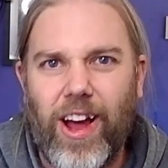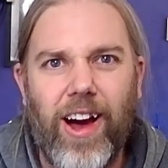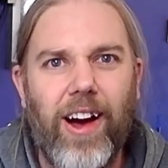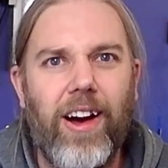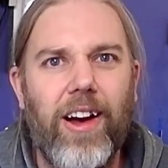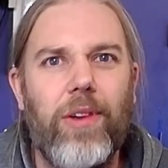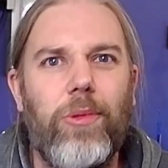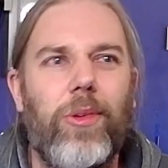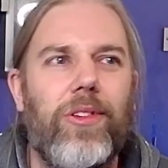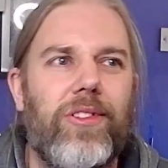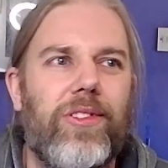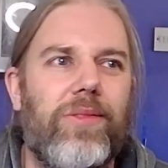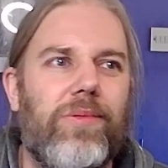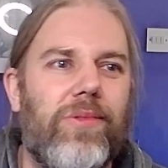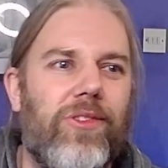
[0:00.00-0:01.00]
I
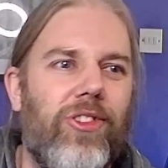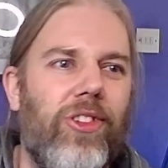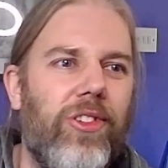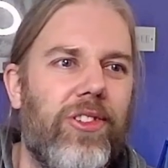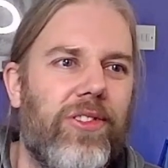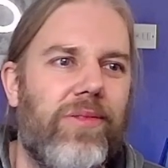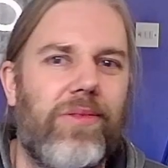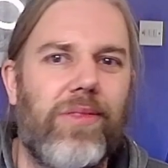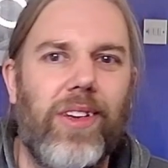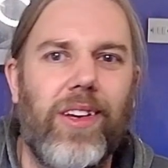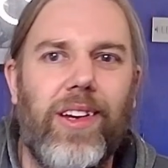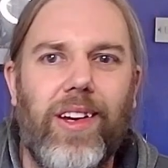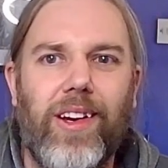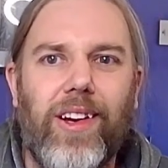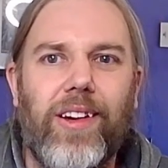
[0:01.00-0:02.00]
was just...
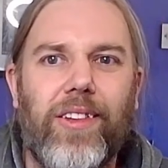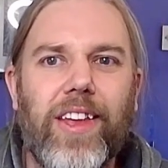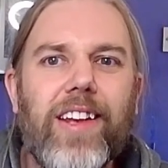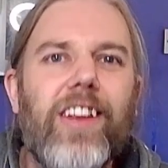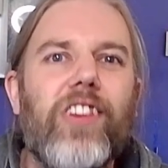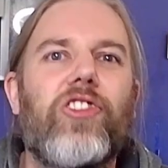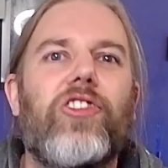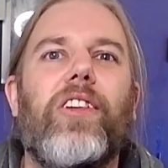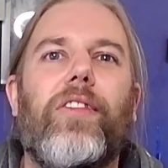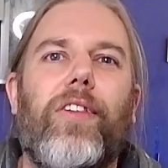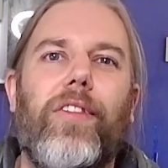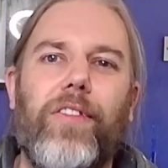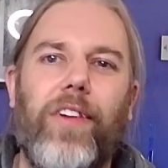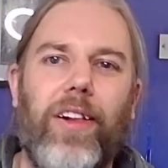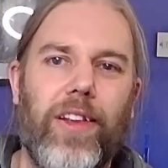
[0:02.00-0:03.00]
the initiative
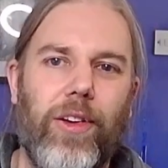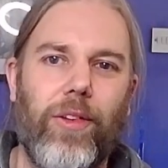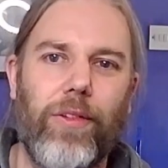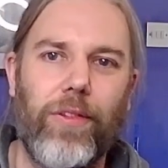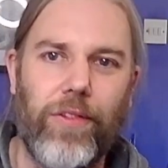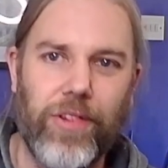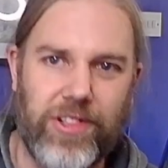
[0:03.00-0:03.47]
value, for